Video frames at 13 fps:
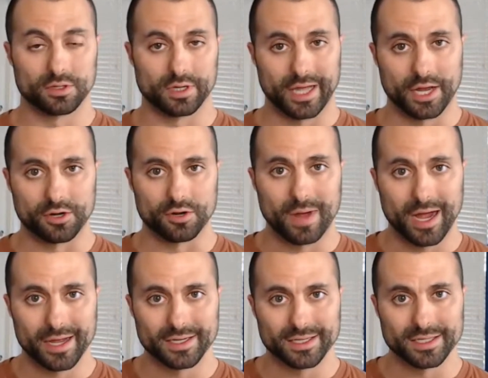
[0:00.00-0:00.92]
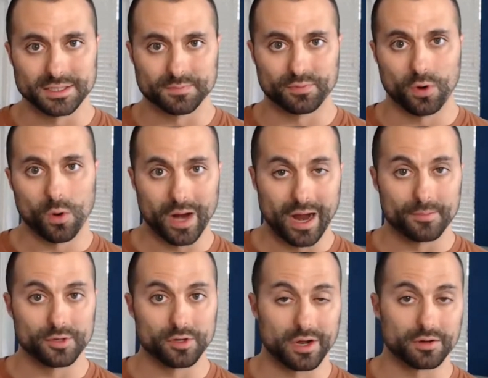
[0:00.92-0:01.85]
again, your mind is
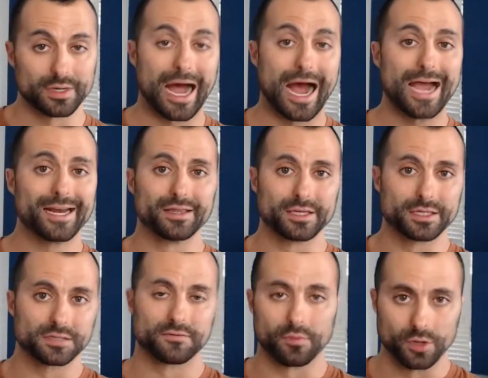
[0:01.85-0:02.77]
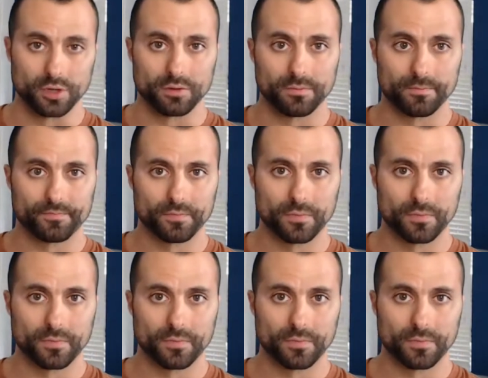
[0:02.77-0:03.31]
programmed around hiding this from you.